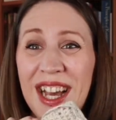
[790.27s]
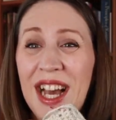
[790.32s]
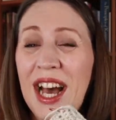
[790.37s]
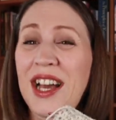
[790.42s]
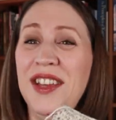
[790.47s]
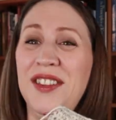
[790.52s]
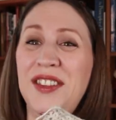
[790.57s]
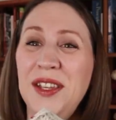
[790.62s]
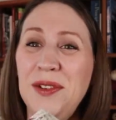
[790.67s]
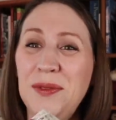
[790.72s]
I
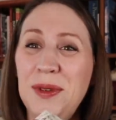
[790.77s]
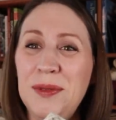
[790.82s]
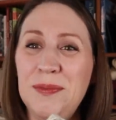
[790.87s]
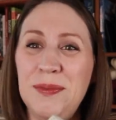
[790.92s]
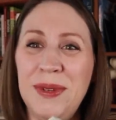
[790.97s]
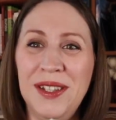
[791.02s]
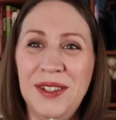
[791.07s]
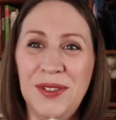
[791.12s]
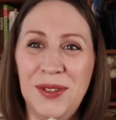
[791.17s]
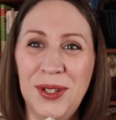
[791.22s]
think we've
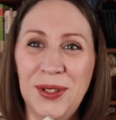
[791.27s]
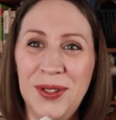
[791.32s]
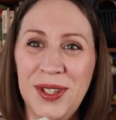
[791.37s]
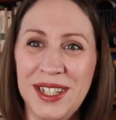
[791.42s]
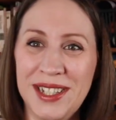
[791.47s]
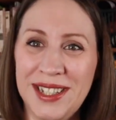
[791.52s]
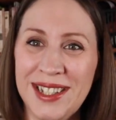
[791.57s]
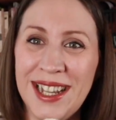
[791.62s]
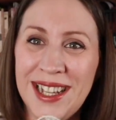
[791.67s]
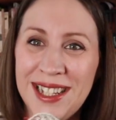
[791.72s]
been through
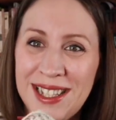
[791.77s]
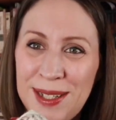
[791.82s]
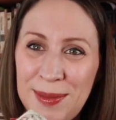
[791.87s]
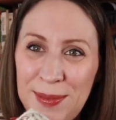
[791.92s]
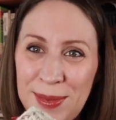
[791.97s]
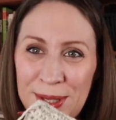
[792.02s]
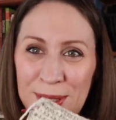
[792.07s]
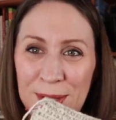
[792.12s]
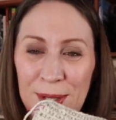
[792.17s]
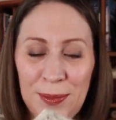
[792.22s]
this last
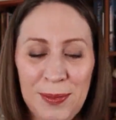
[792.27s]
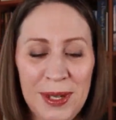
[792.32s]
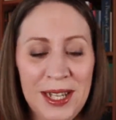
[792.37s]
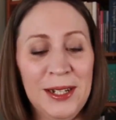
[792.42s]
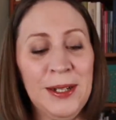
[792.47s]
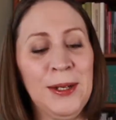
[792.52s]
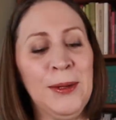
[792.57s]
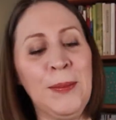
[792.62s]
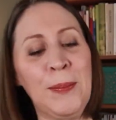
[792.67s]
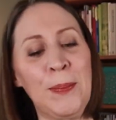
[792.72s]
episode,
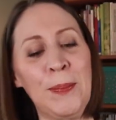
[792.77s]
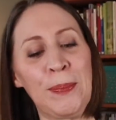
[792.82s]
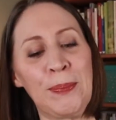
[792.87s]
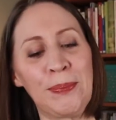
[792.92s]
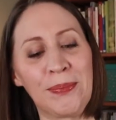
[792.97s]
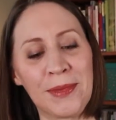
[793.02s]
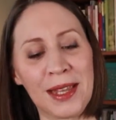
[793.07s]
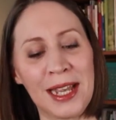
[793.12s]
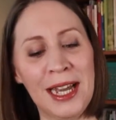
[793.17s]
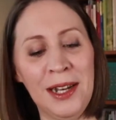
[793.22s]
but
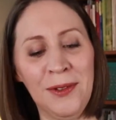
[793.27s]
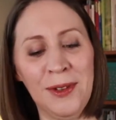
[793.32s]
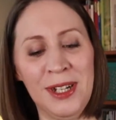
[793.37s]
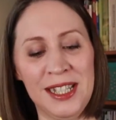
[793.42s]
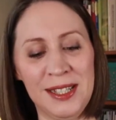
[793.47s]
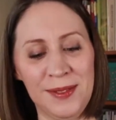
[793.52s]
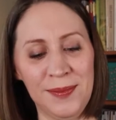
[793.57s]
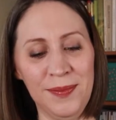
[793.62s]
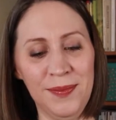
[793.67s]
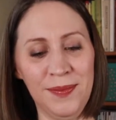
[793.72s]

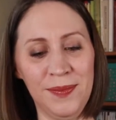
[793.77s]
anyways,